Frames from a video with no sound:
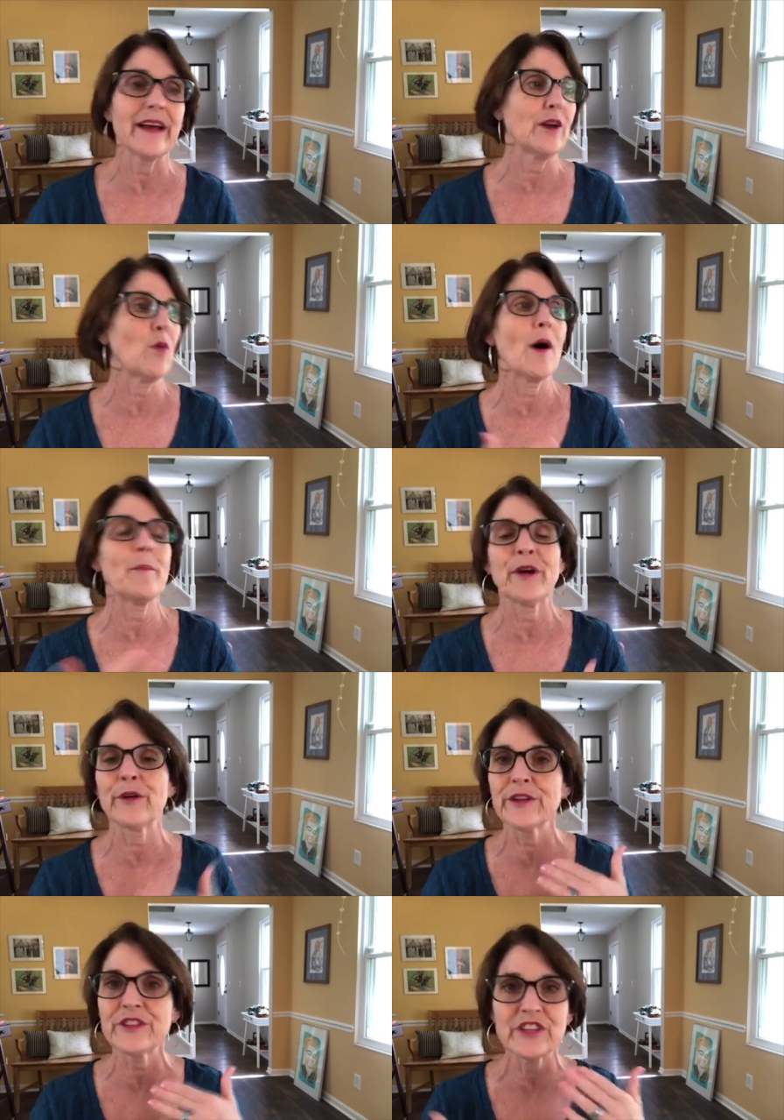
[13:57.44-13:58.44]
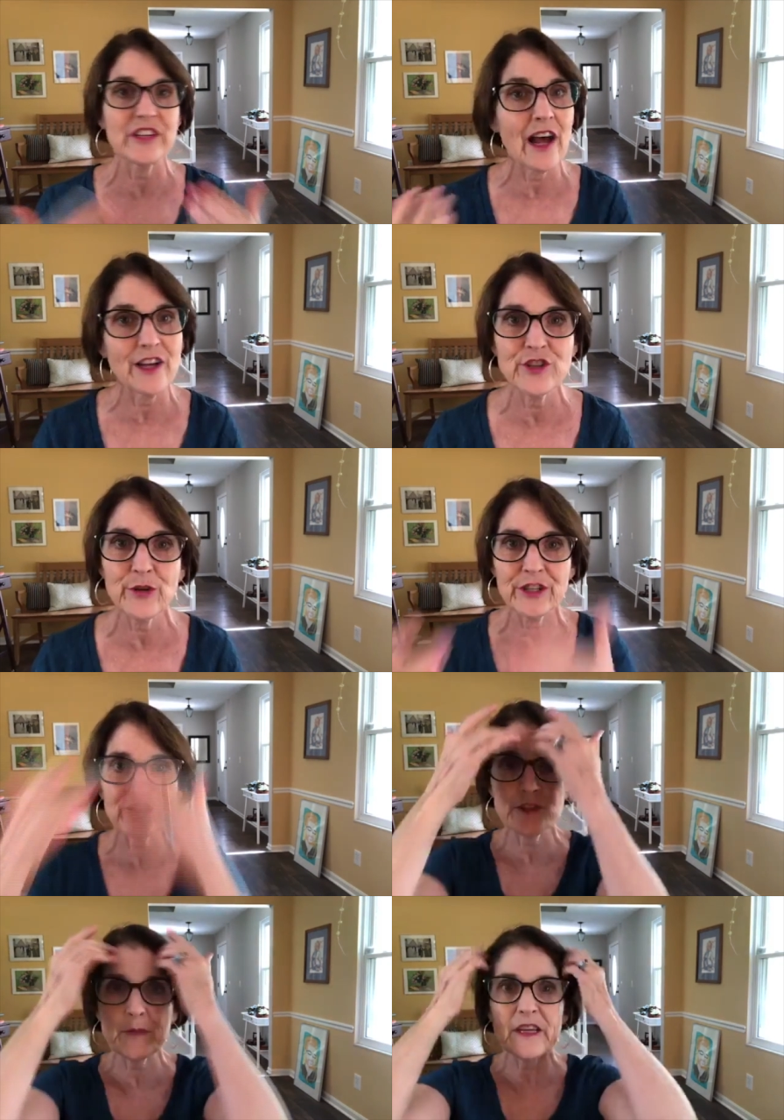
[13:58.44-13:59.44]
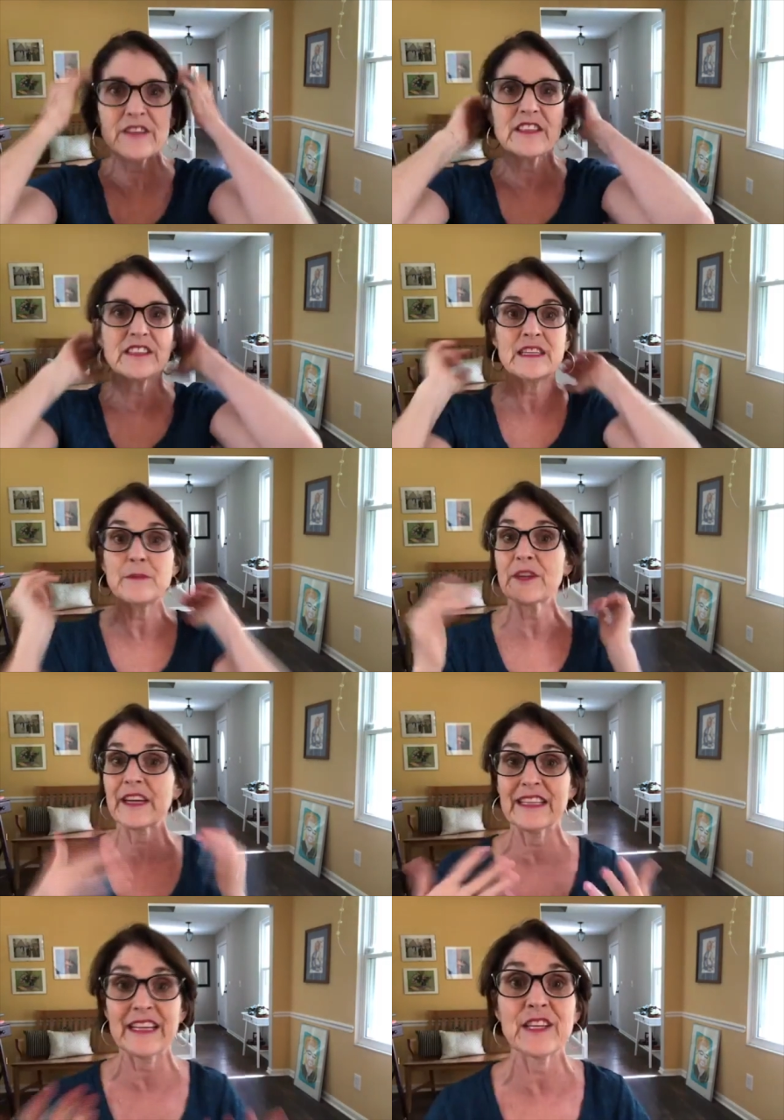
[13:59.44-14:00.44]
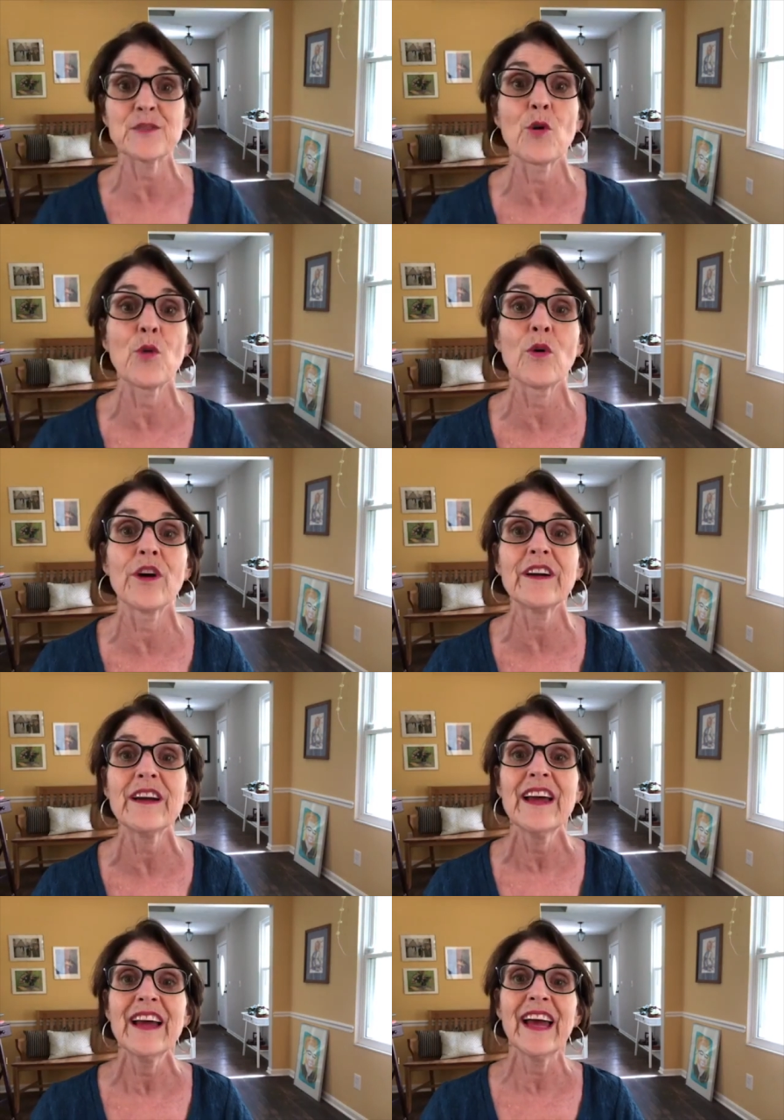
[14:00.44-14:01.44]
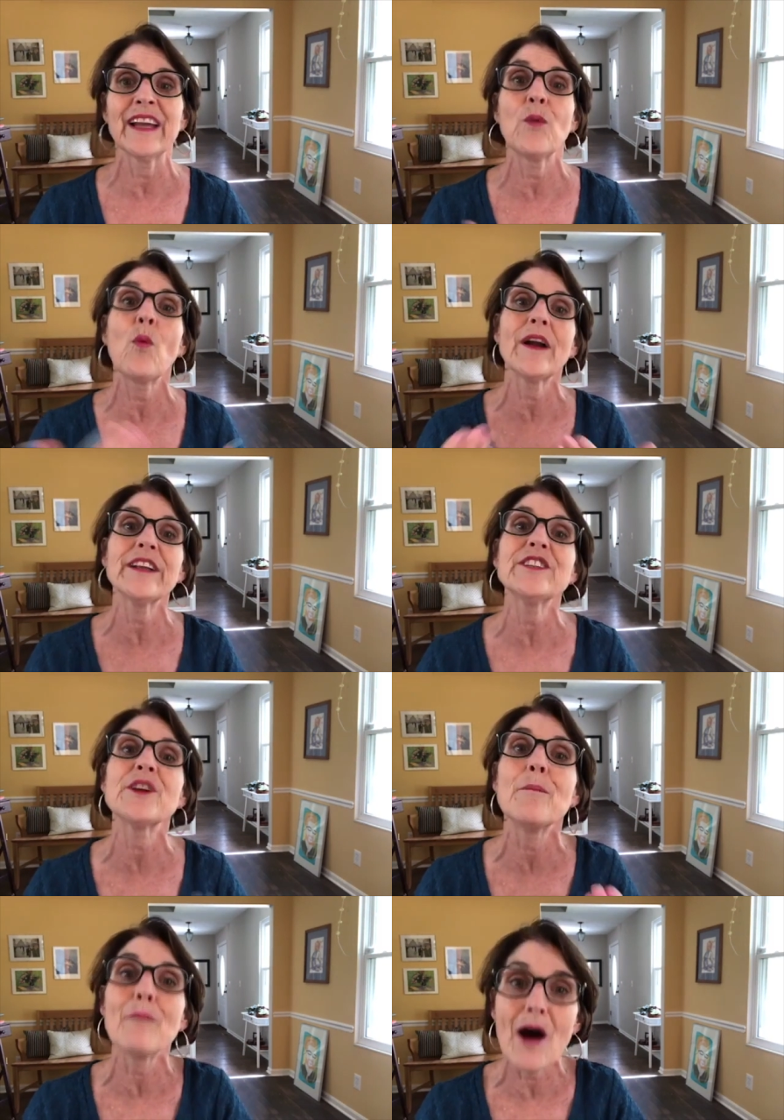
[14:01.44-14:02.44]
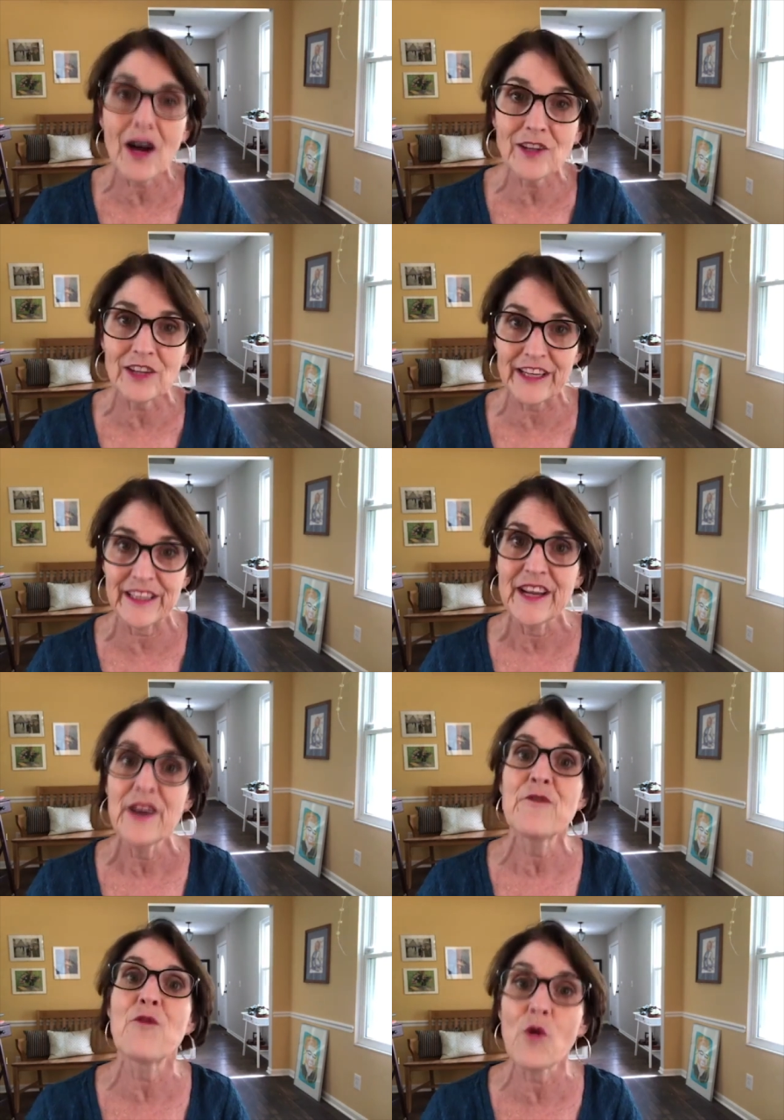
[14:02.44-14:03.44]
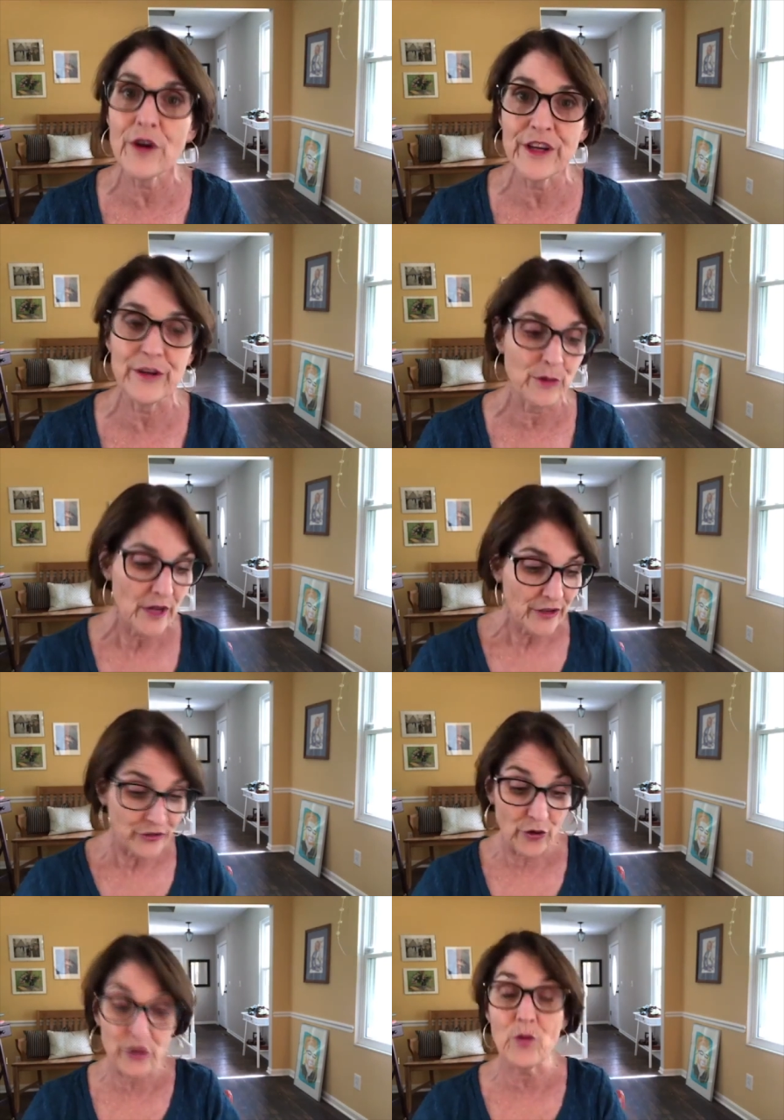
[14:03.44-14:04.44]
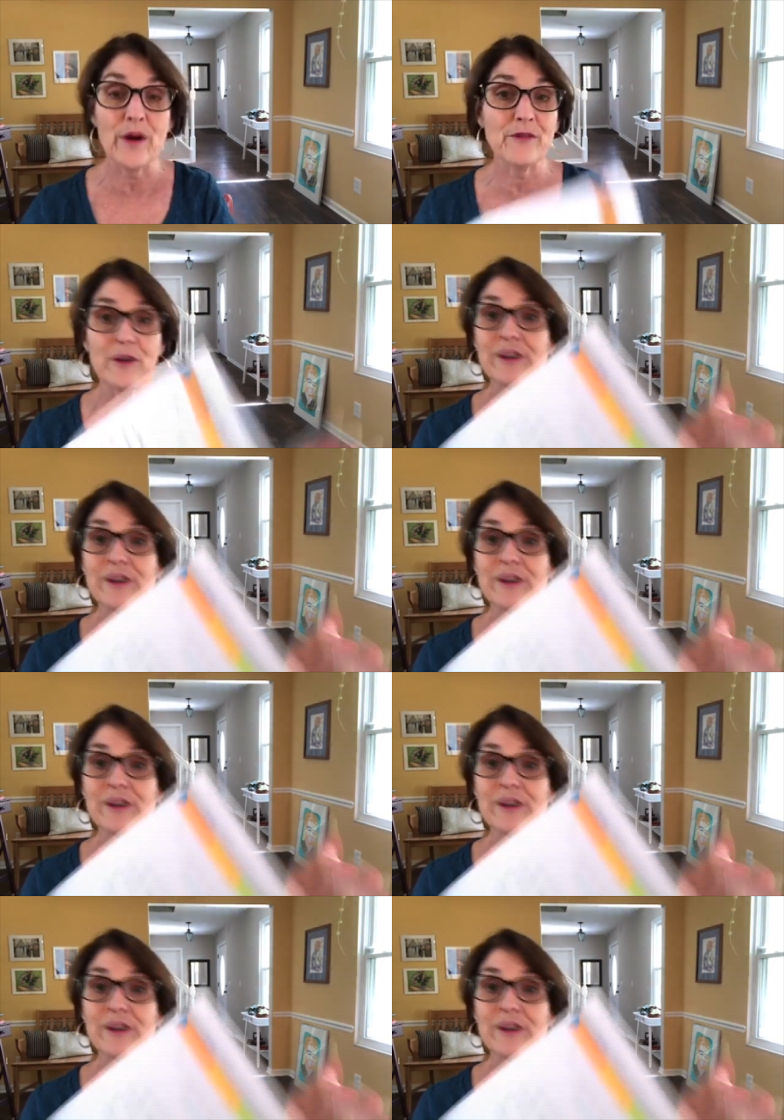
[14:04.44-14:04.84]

I don't want parents to not do it just because it seems like it takes more work, and I wanted to model it for you. So the Quiver